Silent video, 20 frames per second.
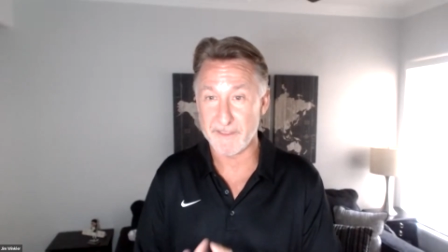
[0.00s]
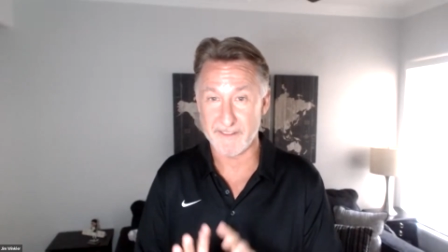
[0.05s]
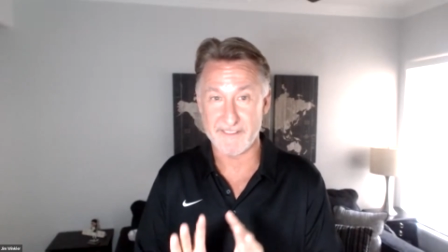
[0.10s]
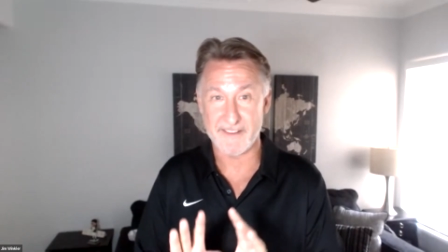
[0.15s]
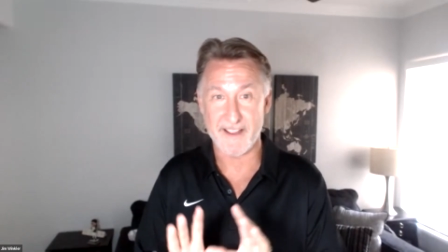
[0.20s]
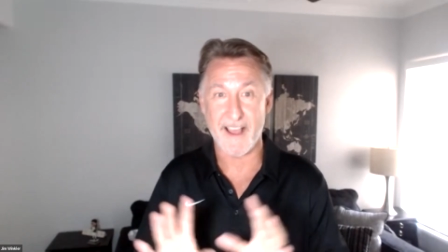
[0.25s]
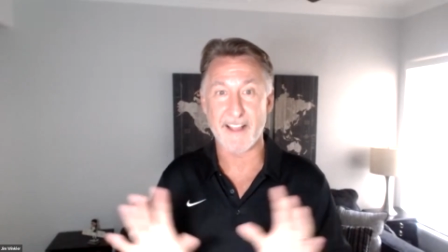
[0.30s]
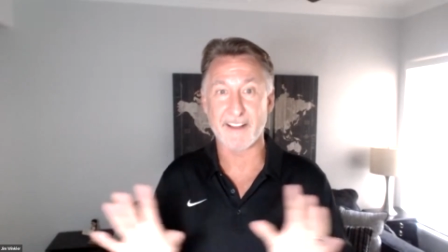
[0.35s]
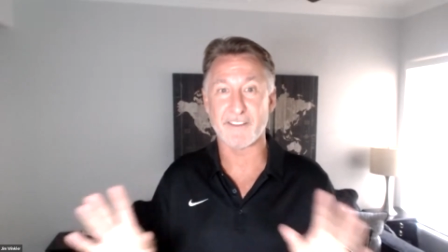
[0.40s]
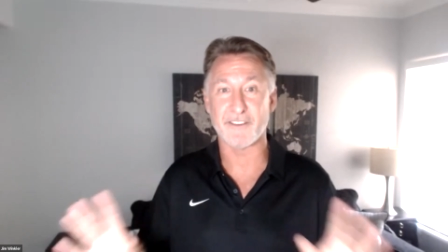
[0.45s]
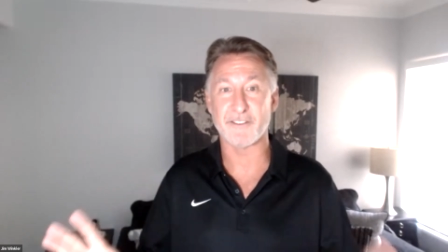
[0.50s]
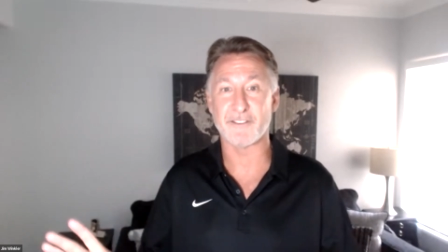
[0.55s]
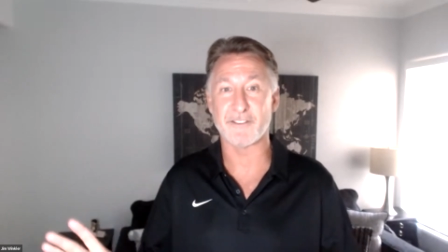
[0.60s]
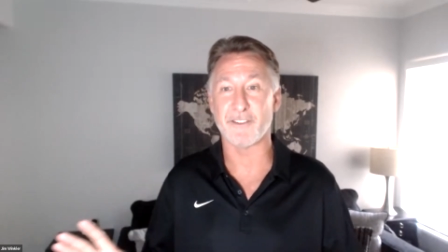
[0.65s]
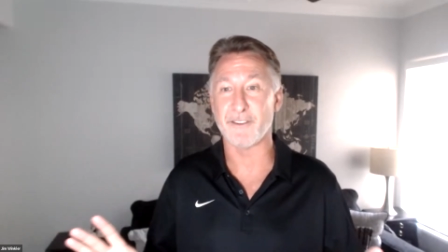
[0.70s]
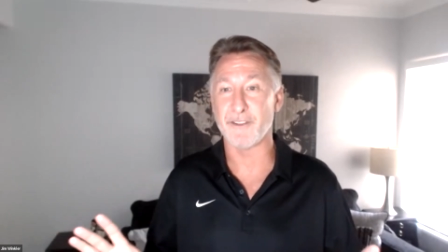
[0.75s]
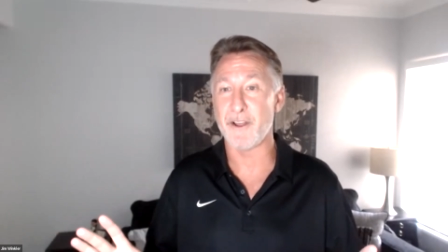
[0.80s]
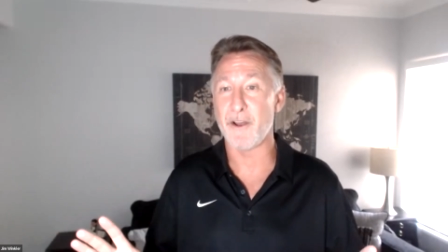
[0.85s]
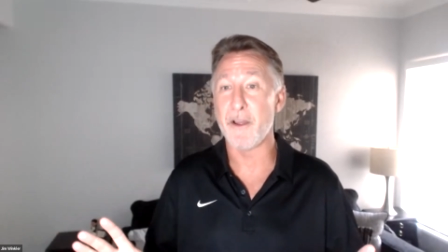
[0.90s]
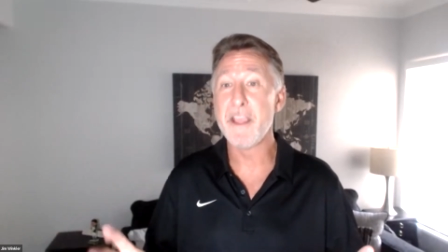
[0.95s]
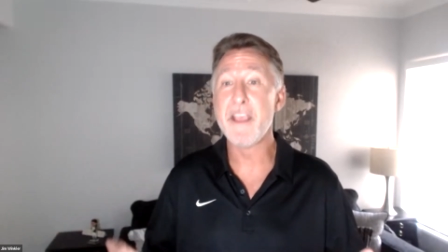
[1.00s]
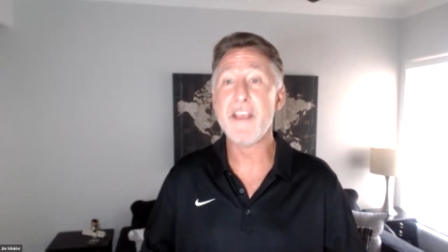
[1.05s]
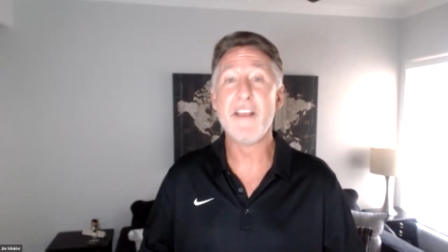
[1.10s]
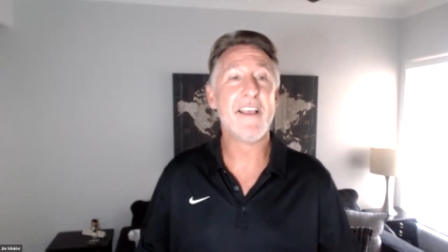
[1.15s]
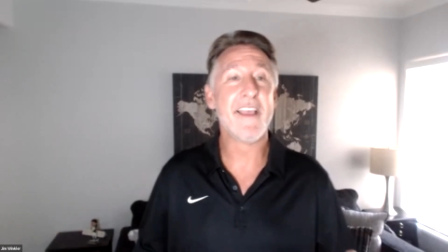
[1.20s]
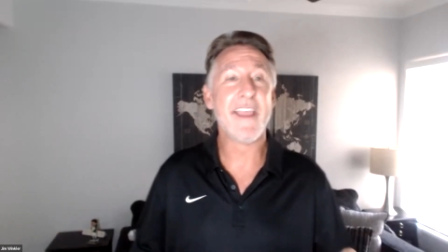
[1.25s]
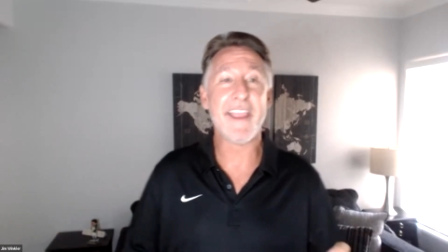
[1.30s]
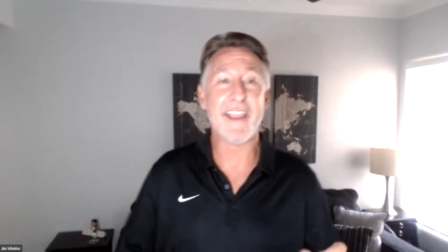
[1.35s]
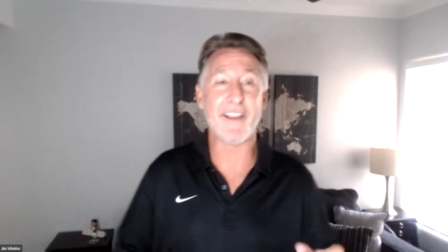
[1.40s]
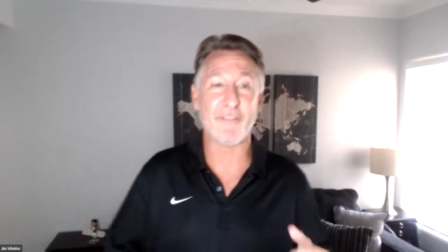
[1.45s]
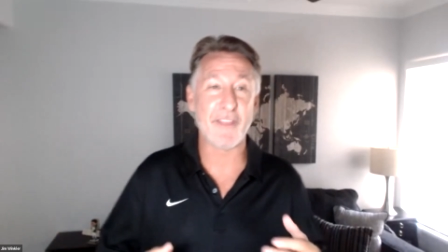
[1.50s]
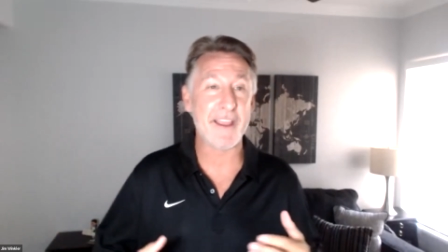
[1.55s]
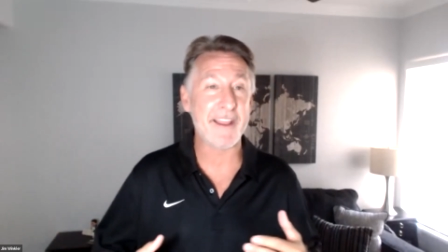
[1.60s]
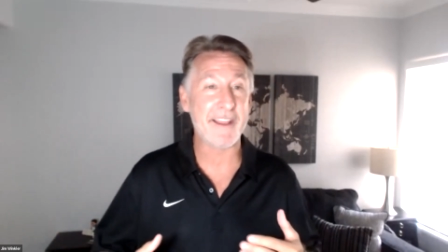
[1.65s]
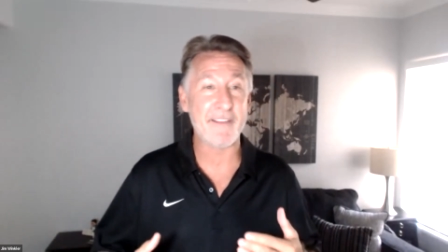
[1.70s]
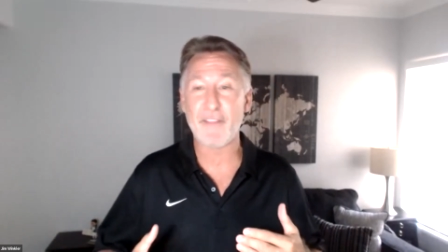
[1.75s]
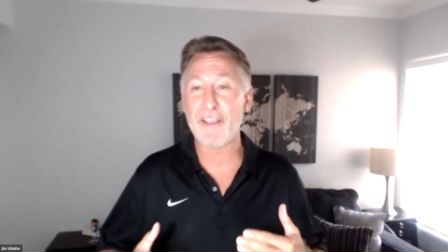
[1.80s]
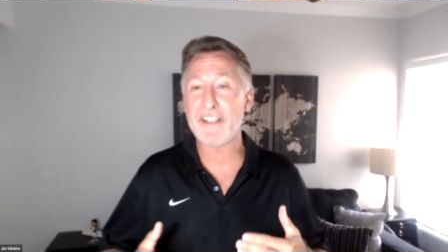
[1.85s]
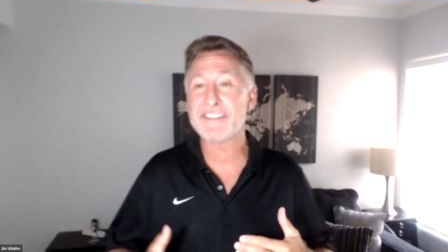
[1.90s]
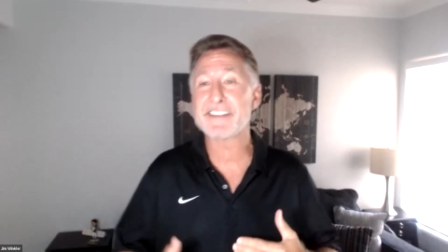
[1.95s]
the doctors alone, if they
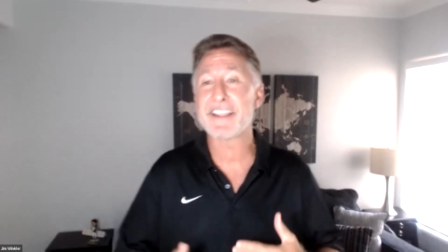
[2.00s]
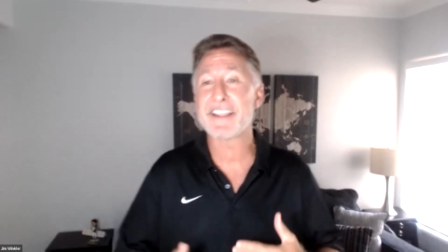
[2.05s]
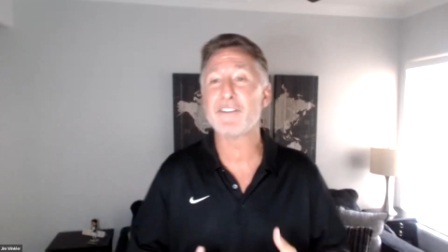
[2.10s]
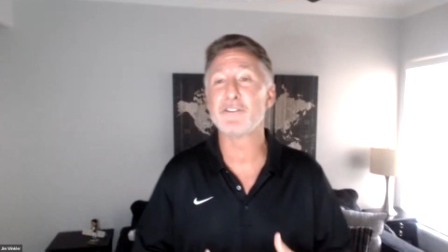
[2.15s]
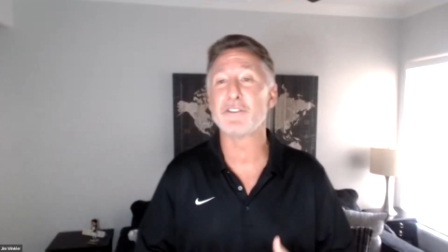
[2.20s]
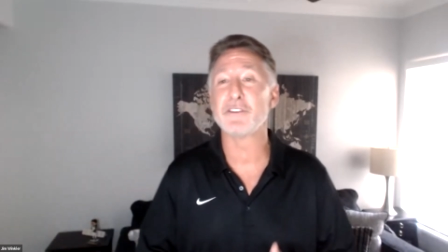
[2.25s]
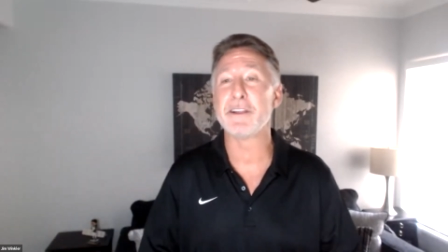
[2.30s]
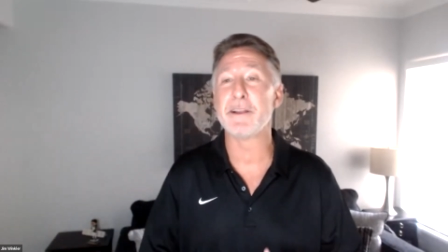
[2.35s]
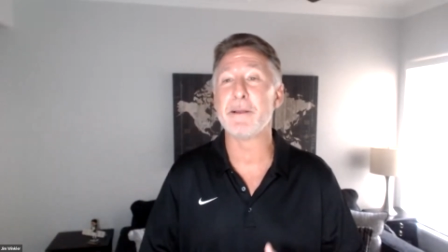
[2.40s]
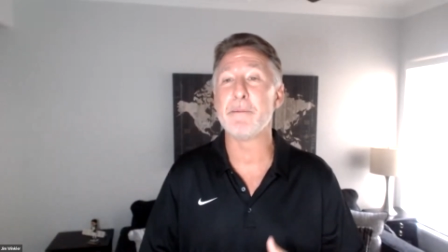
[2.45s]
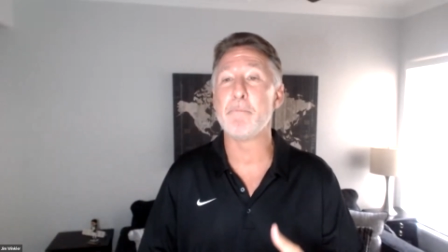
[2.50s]
if they scheduled an